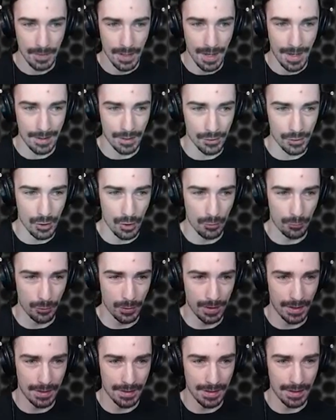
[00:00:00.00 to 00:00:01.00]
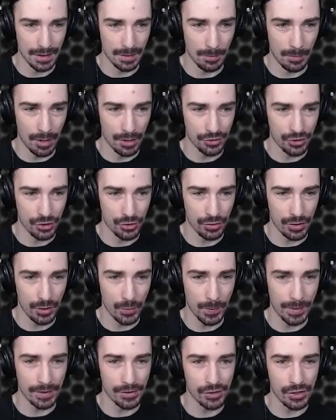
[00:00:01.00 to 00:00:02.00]
I don't know if we're going to need the monster truck
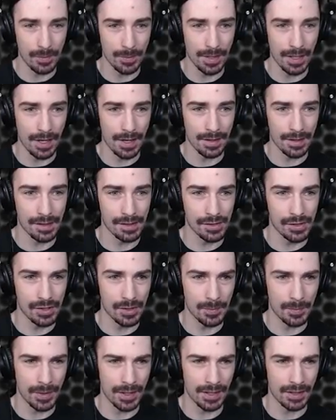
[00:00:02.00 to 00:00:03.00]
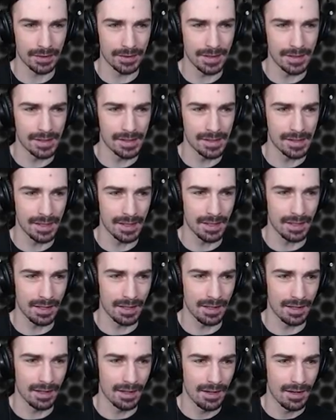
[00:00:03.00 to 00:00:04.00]
wheels, to be honest. But let's
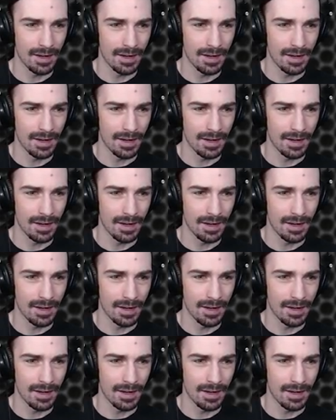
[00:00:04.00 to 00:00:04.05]
see.